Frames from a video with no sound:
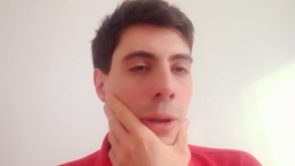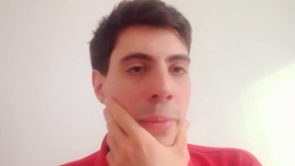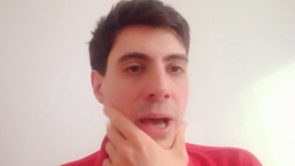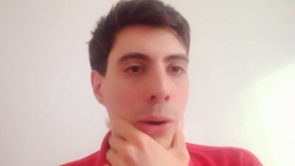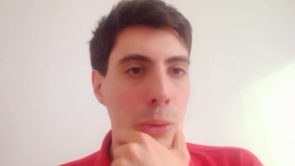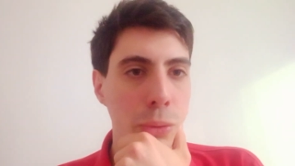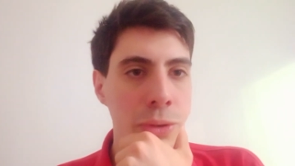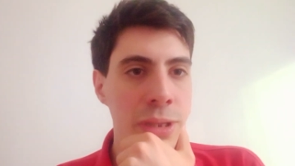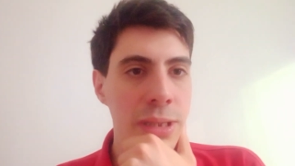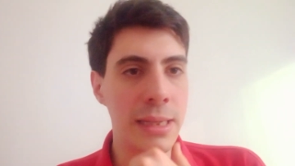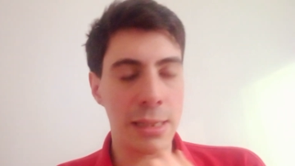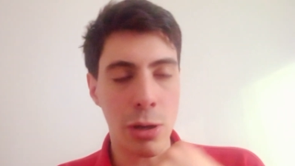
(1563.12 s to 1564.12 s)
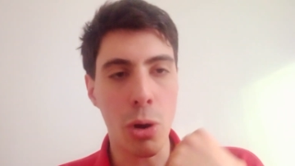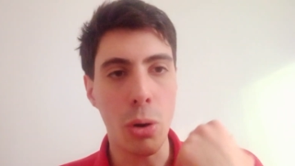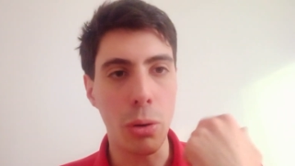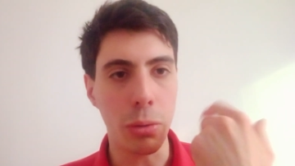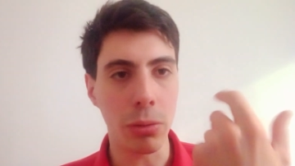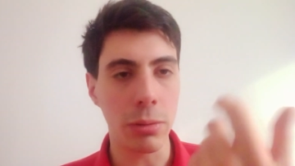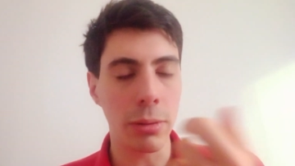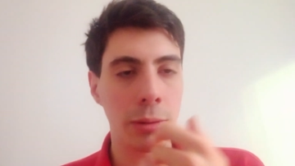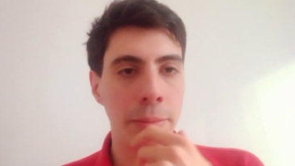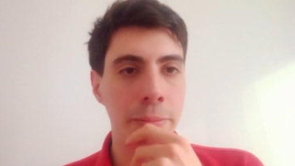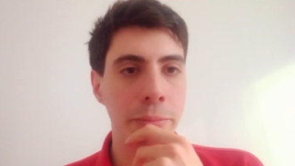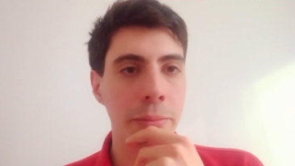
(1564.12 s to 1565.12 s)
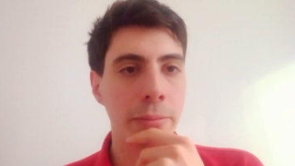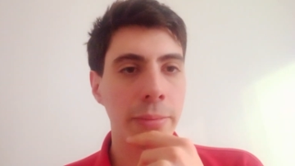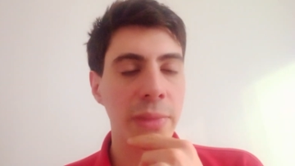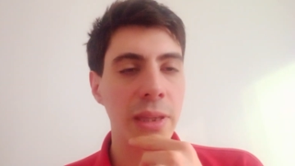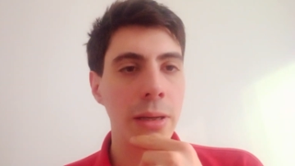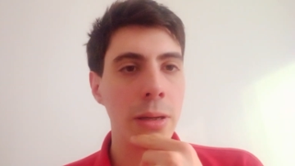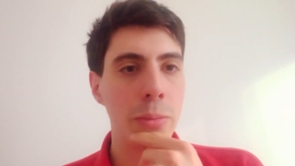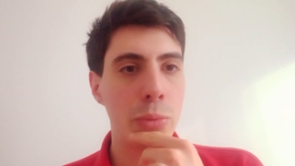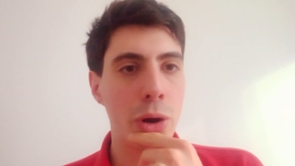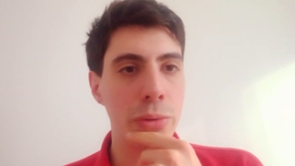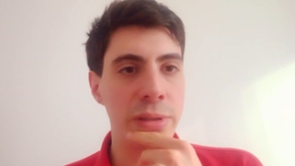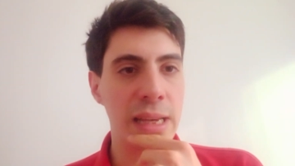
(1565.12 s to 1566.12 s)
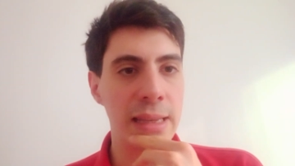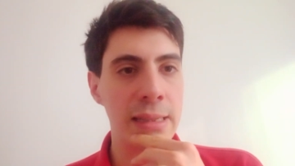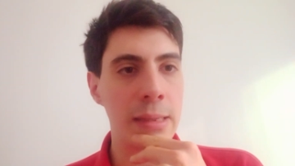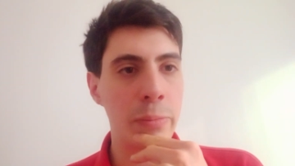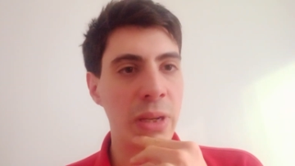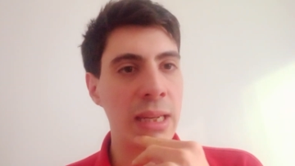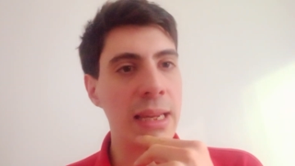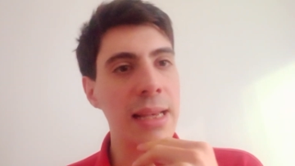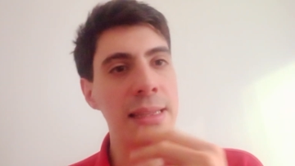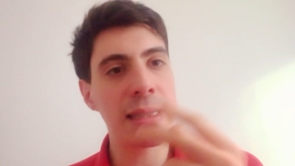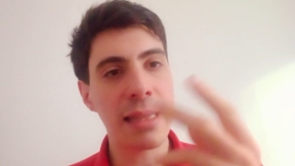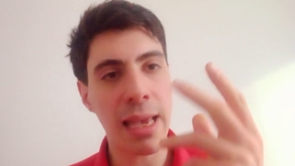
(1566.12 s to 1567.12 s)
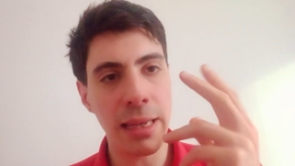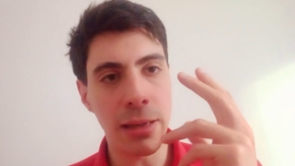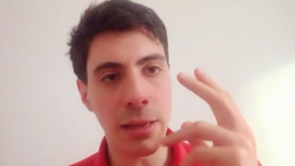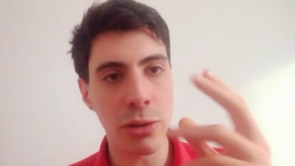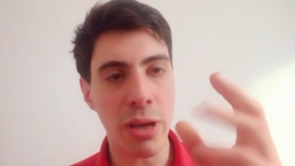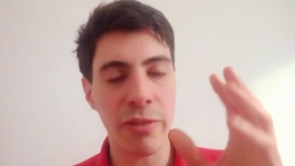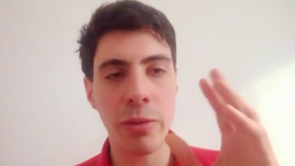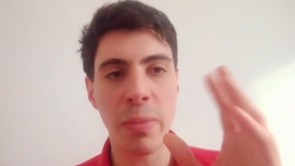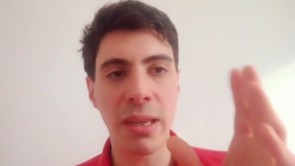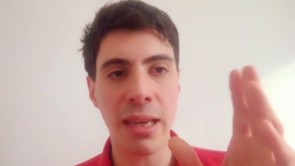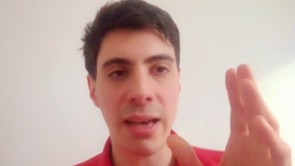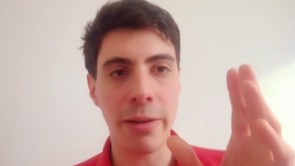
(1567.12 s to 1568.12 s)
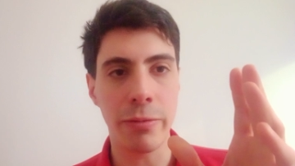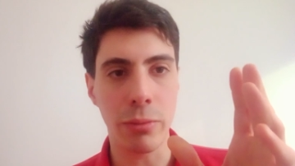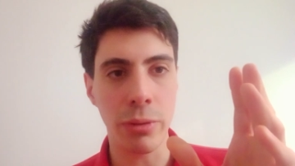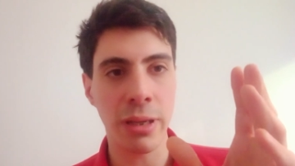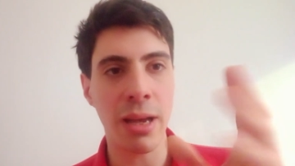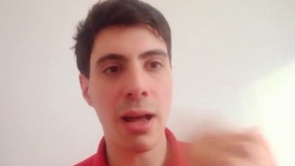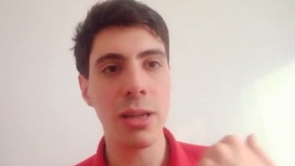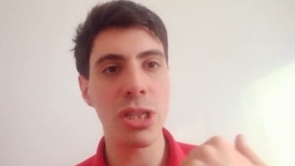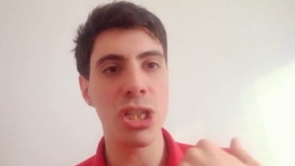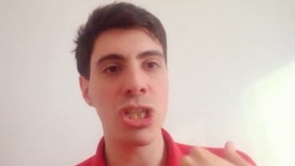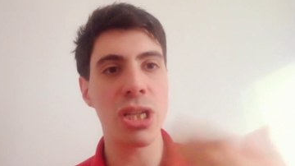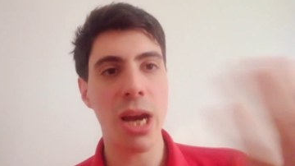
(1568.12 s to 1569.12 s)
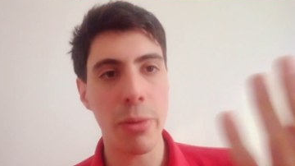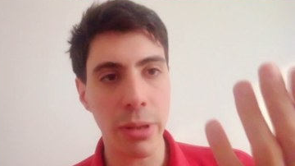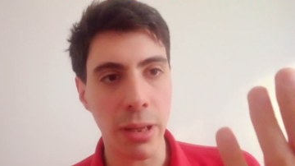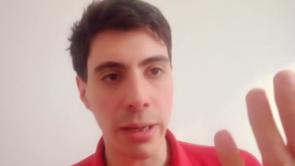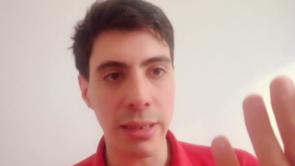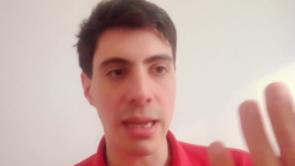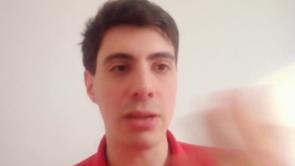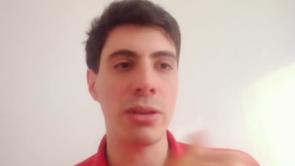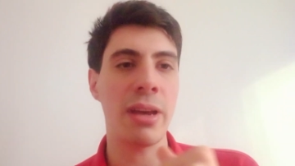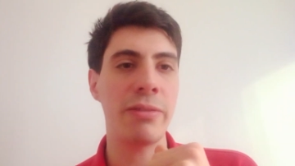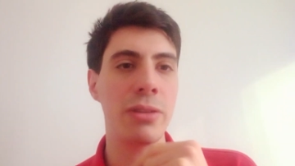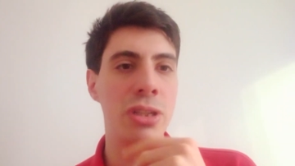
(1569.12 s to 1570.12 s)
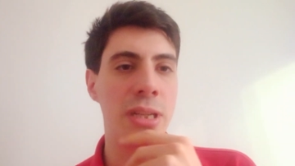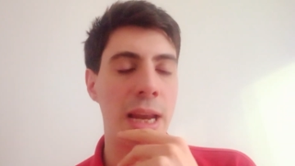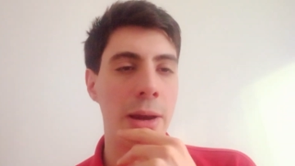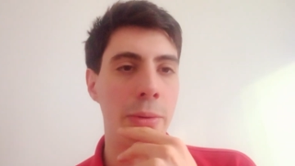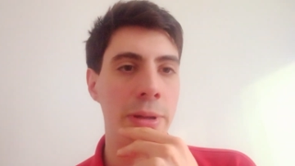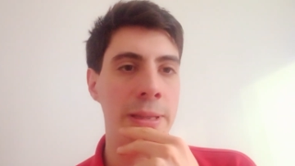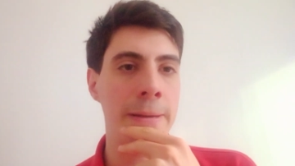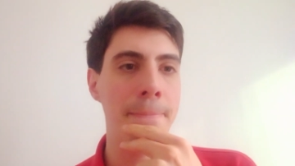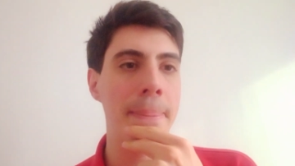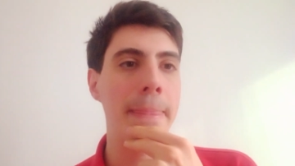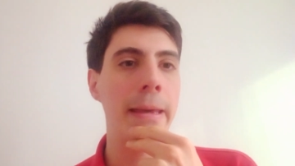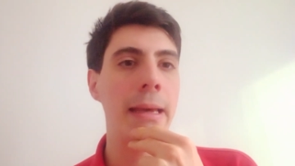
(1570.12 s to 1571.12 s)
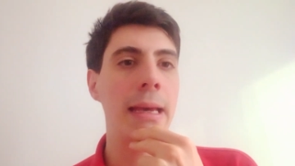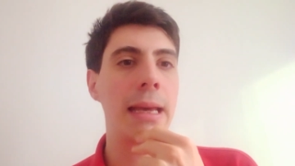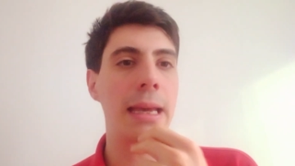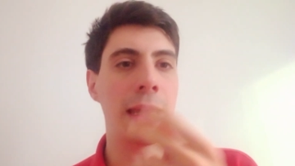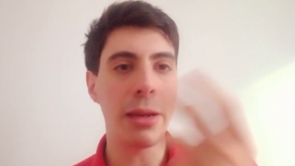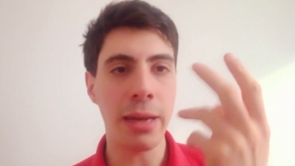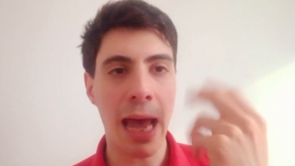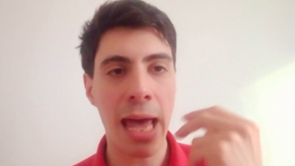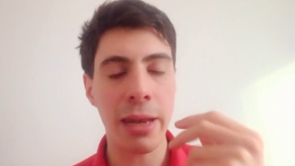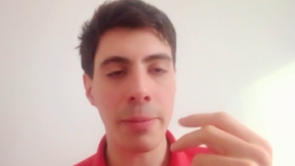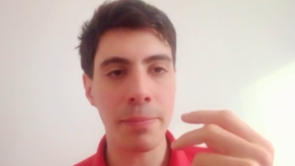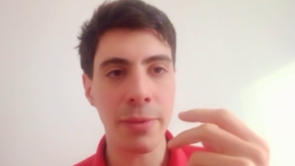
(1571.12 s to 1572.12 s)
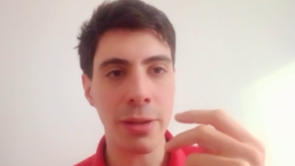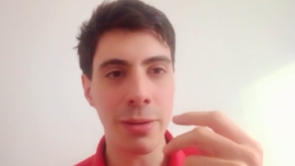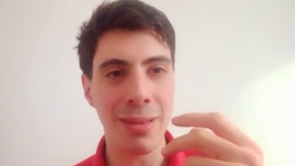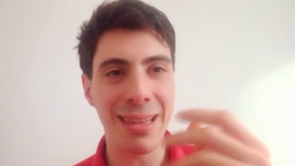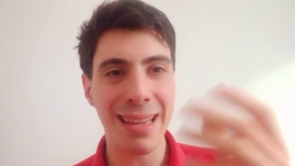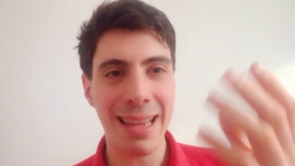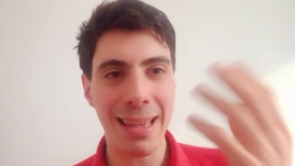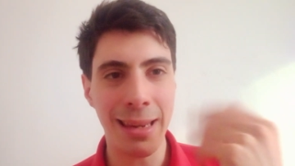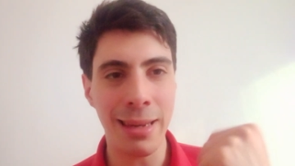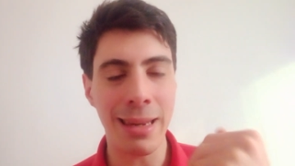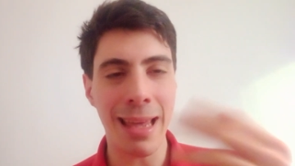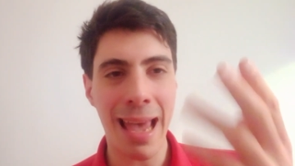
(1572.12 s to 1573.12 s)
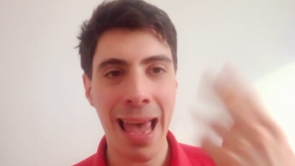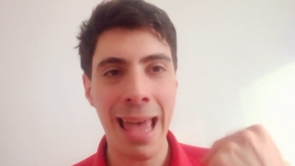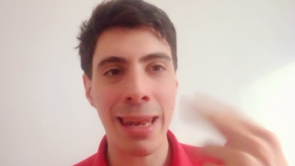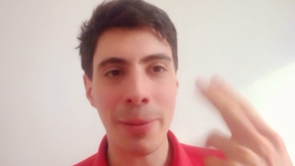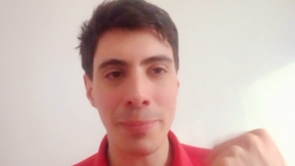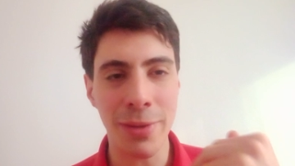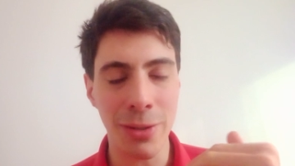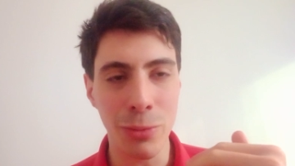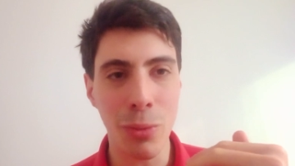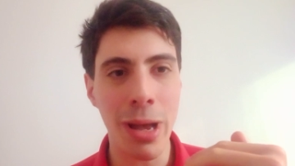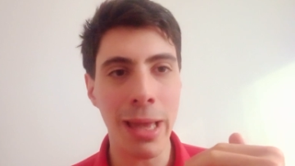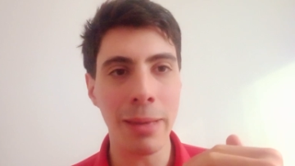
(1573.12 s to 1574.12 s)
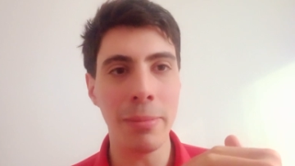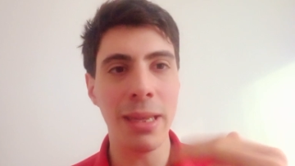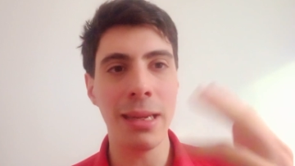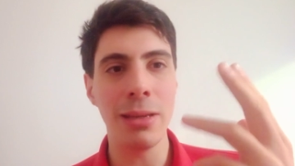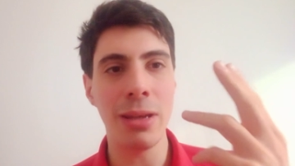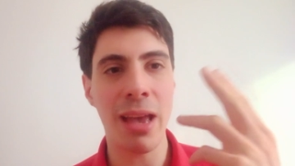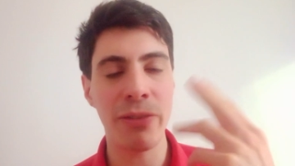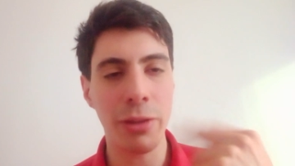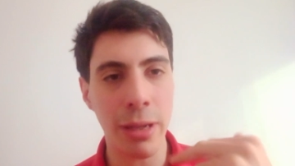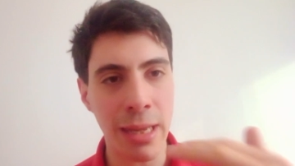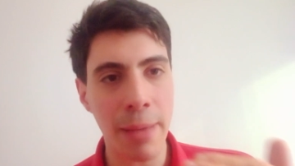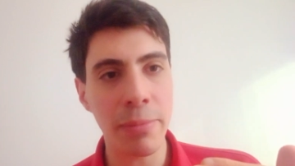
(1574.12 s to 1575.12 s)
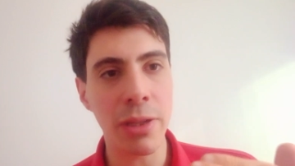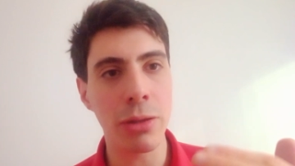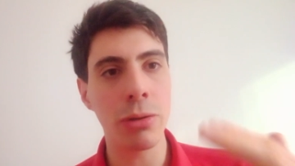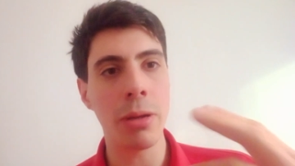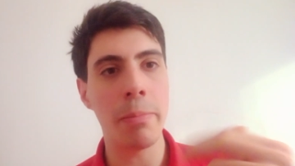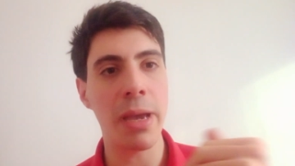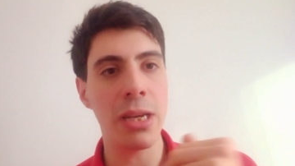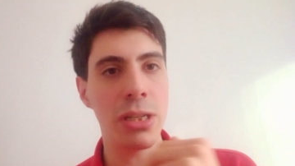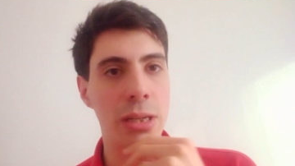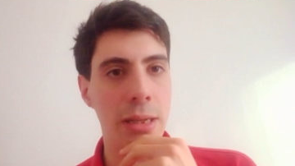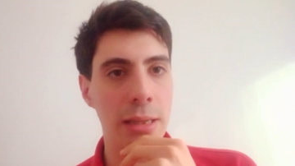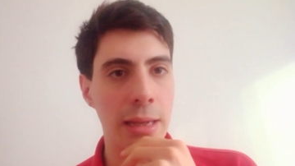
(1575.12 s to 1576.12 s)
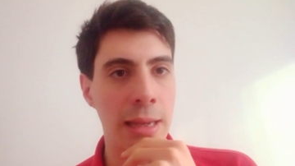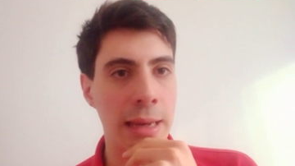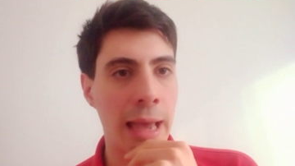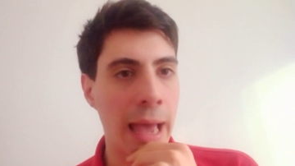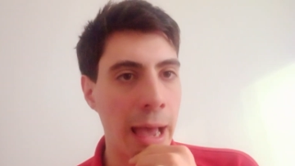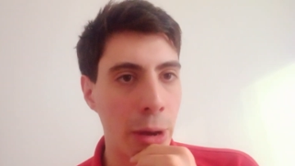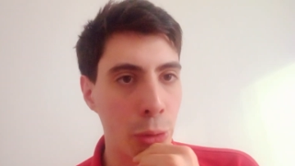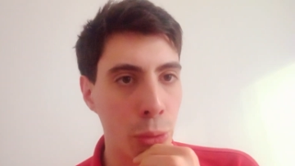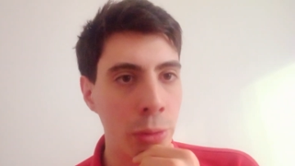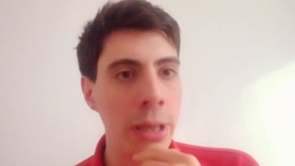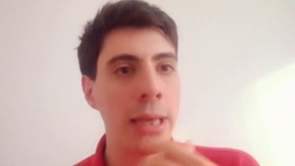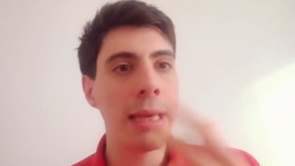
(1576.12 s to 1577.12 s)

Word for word: about this whole process. But he does say that you have to be careful. You can't just share it like that. You have to share it in an adapted an adapted way, meaning you have to adapt it to the patient and how